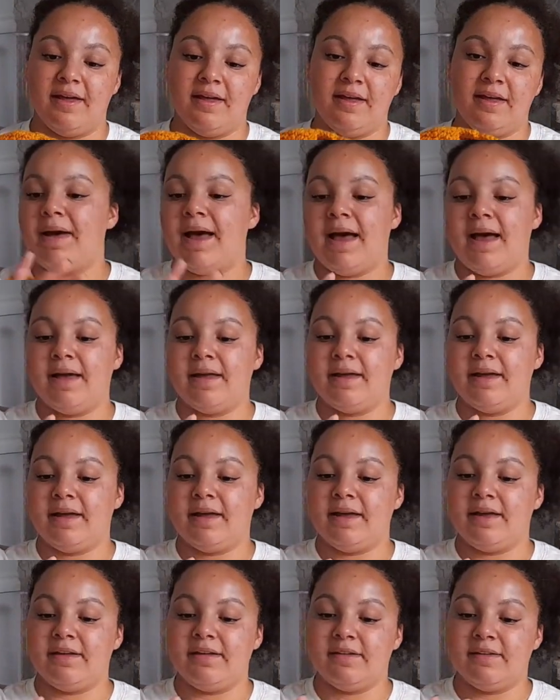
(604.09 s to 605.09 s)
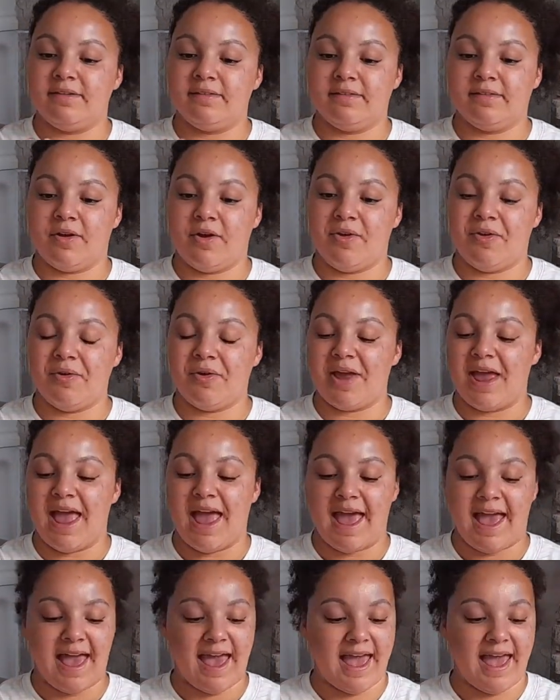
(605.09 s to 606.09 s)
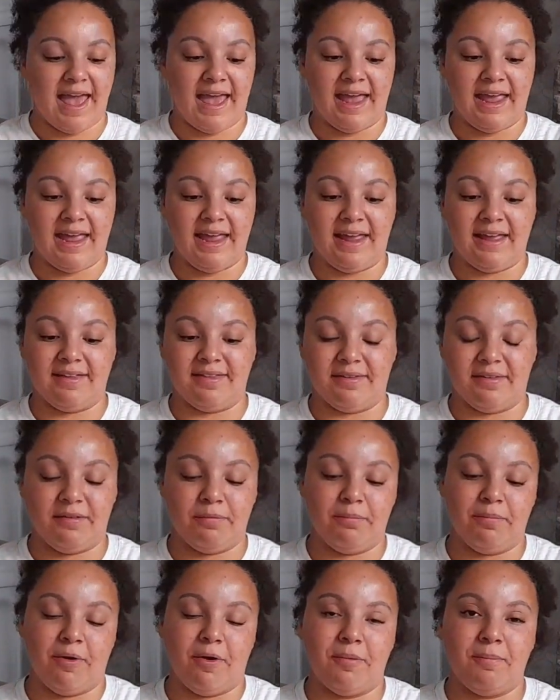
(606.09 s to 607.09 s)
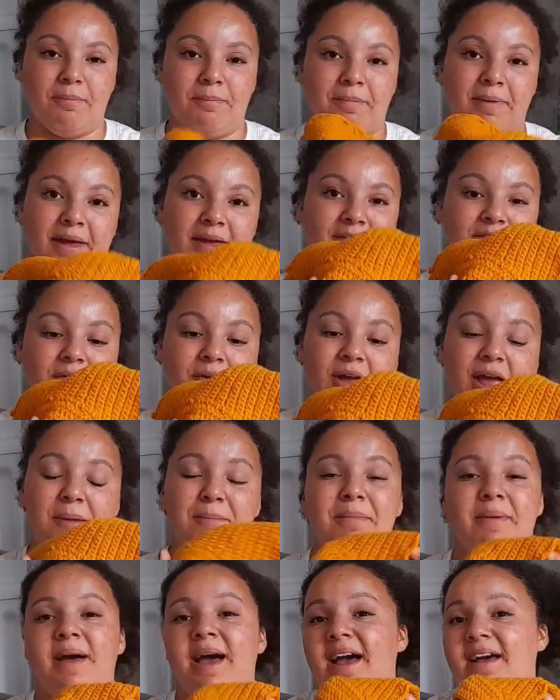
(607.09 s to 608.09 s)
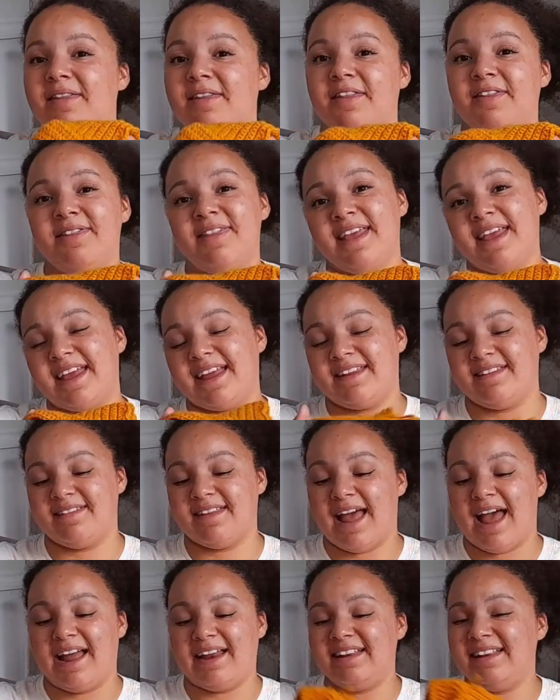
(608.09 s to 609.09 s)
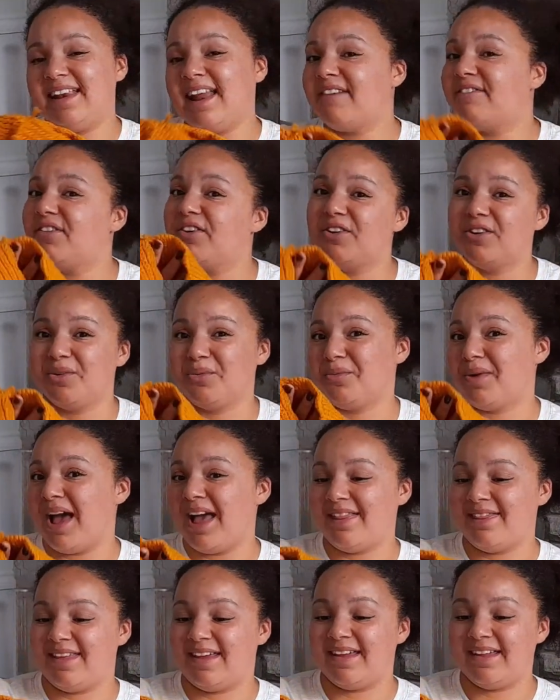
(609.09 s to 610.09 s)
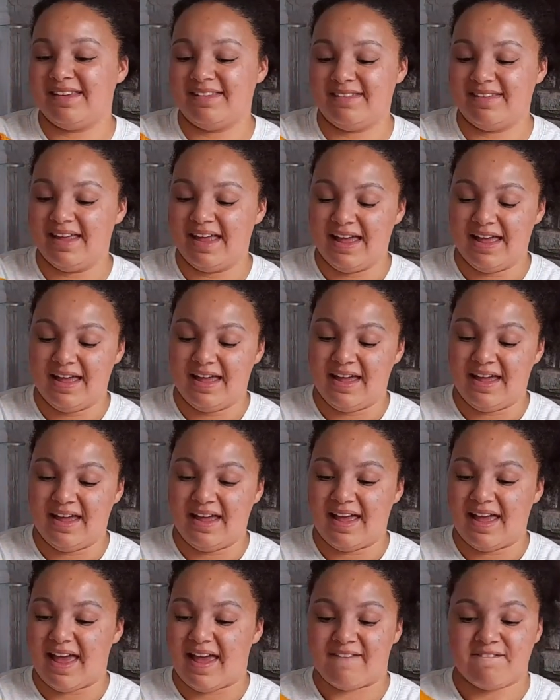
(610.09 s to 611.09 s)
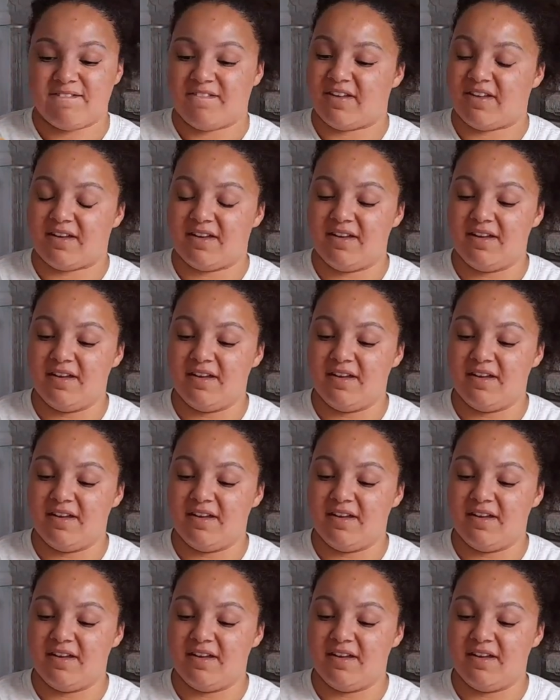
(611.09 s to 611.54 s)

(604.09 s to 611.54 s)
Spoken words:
Back is okay, this bottom bit is okay, but the thing is, I'm never going to wear this, ever,